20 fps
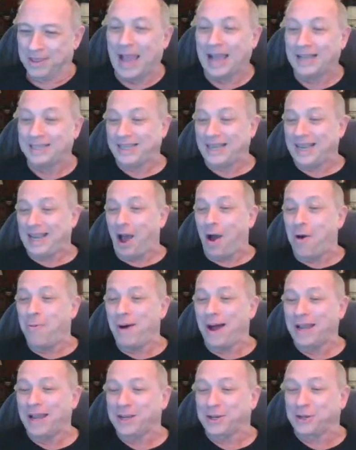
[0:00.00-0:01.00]
Yeah, see, oh
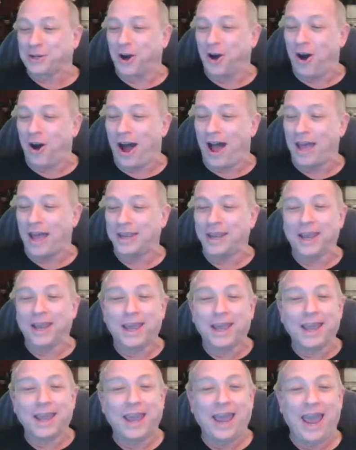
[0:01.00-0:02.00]
my God,
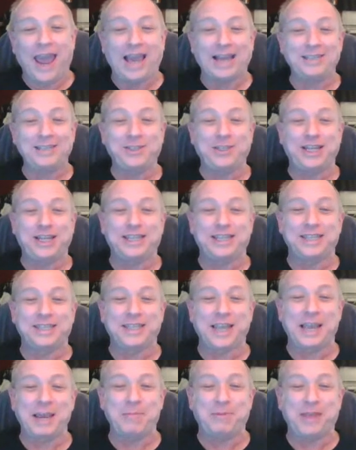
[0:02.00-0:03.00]
Ash said the
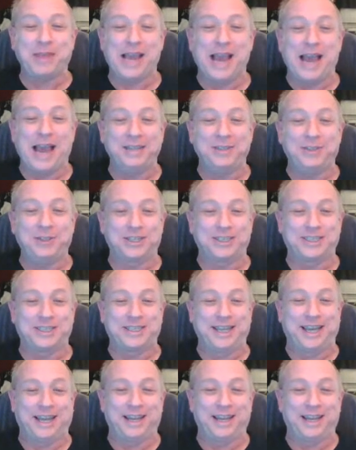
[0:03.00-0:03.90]
same thing I just did.